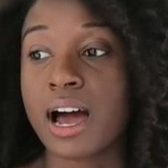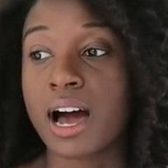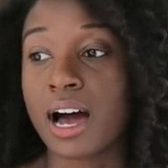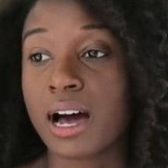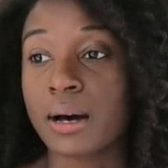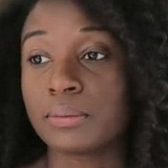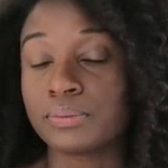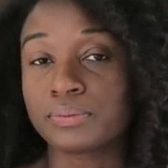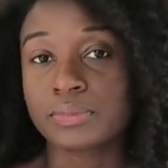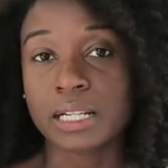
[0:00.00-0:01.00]

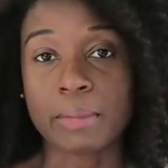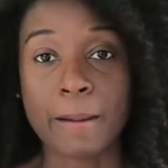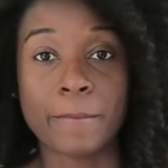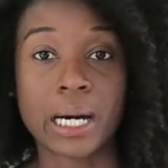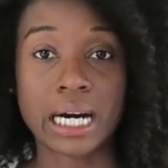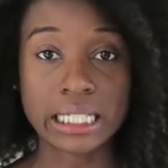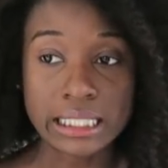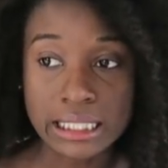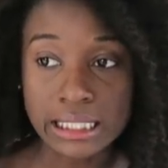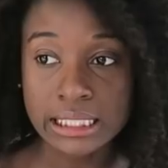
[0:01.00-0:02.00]
um, like my
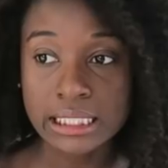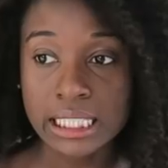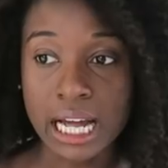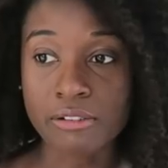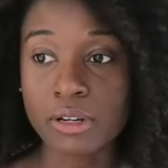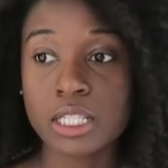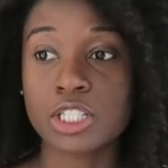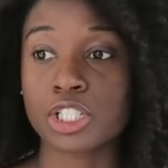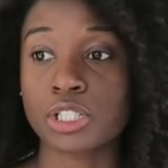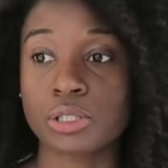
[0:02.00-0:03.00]
body, I
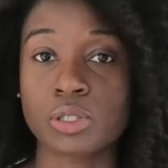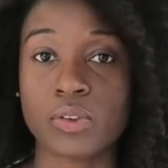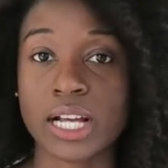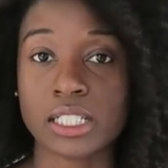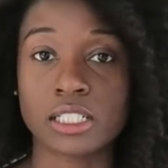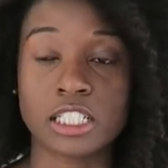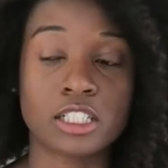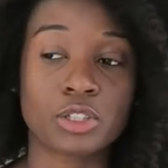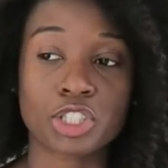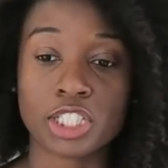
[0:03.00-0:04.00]
really just use
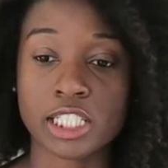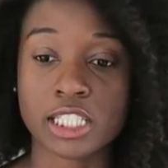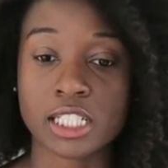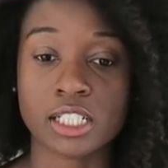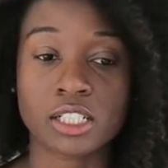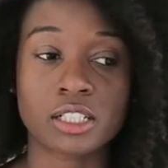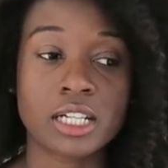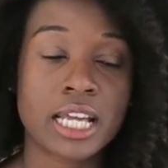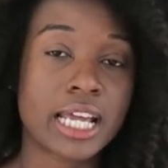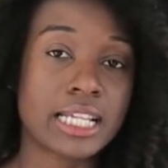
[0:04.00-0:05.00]
Vaseline lotion
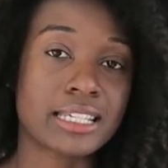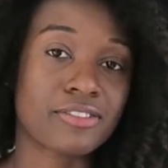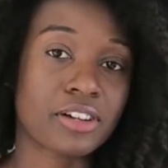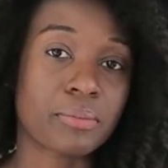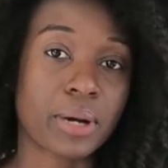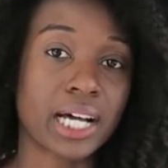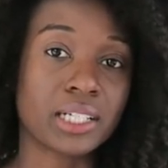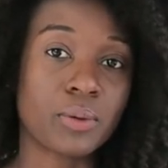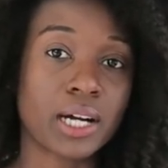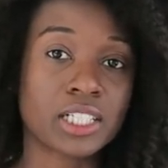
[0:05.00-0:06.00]
still and different
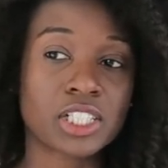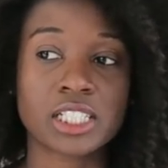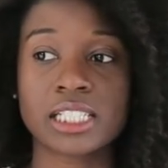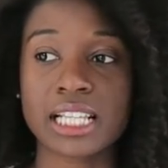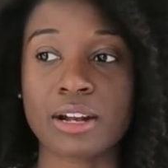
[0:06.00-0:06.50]
body washes.